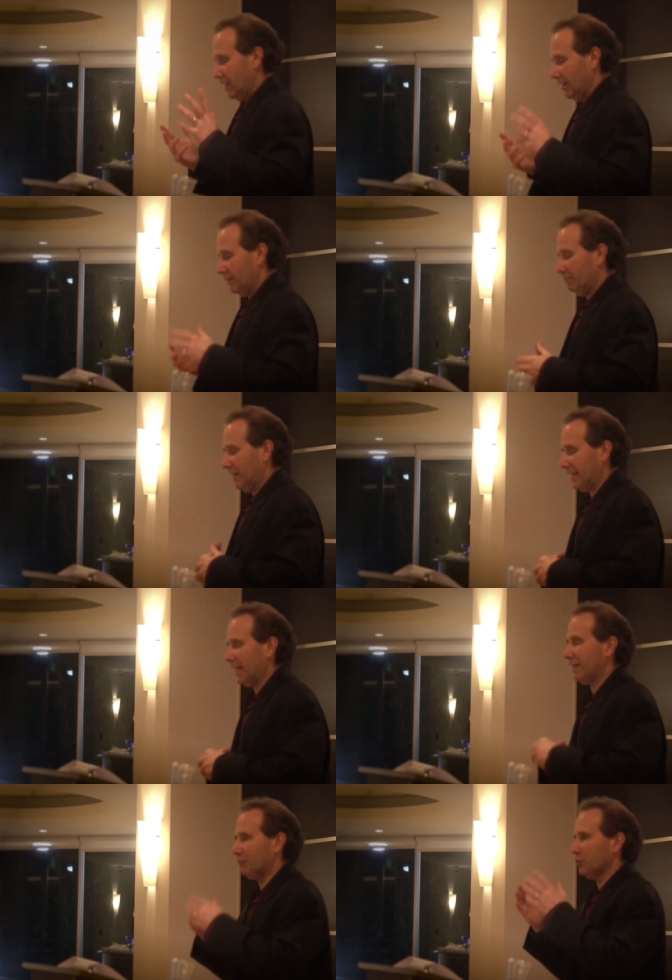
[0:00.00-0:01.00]
Um, but
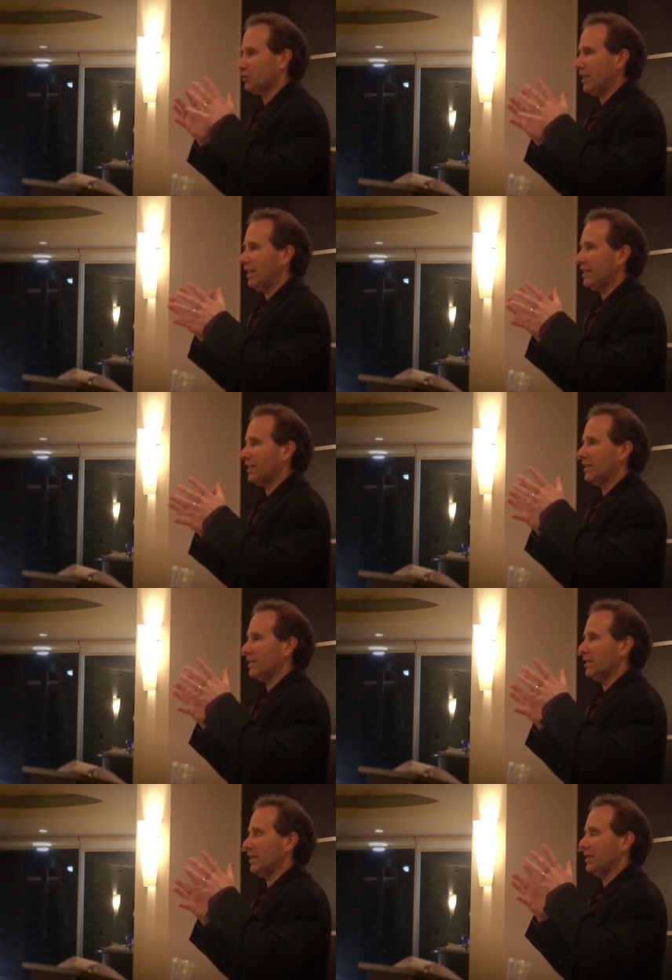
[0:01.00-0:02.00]
again, if you're sending a,
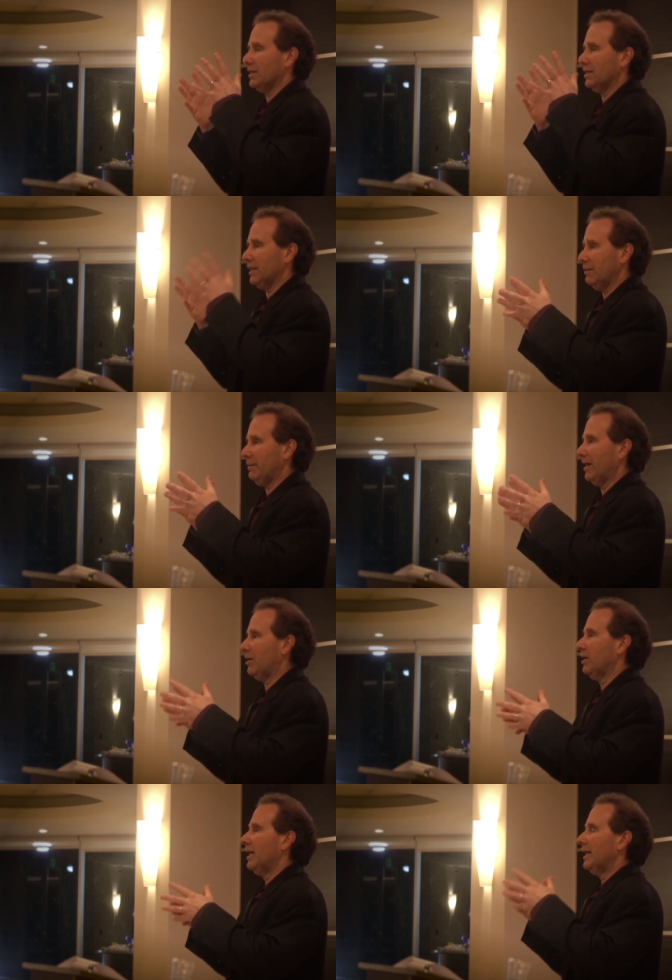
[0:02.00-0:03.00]
a, an
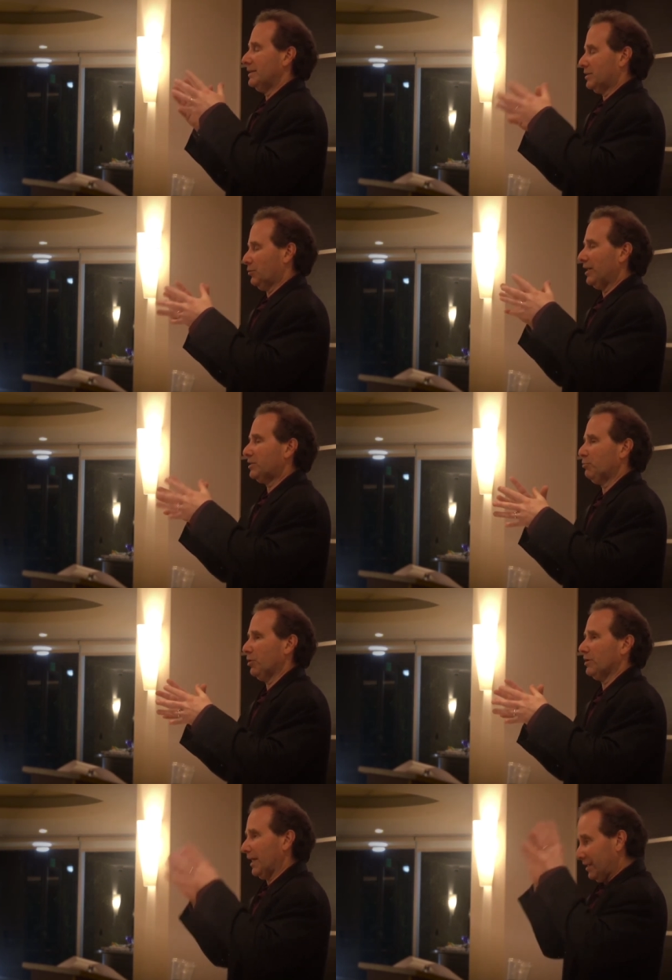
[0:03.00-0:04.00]
email, it's great to
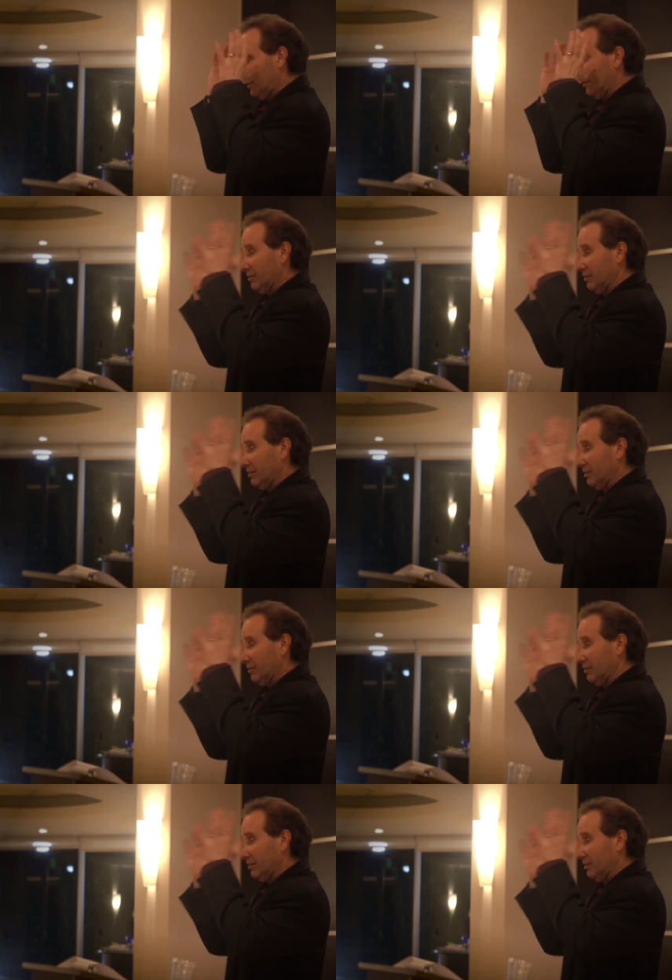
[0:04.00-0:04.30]
put, like,